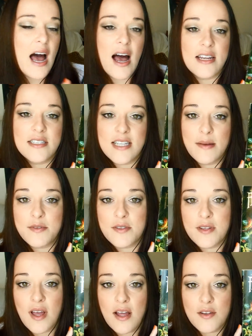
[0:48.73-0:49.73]
I just
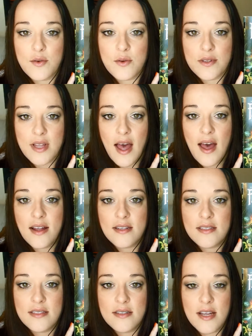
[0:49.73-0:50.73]
absolutely adore
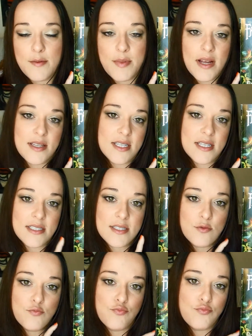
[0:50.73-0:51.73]
that about
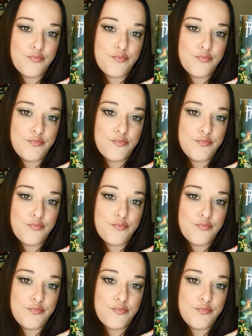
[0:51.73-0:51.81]
this.